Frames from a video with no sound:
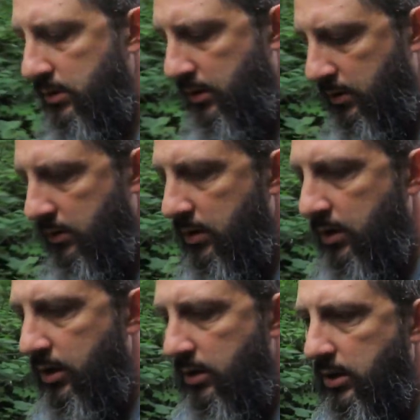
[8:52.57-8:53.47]
you know,
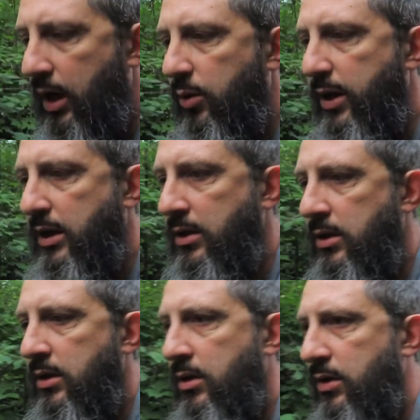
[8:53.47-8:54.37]
Yahweh
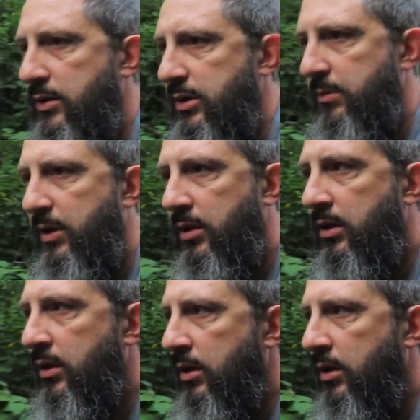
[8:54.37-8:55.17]
or something.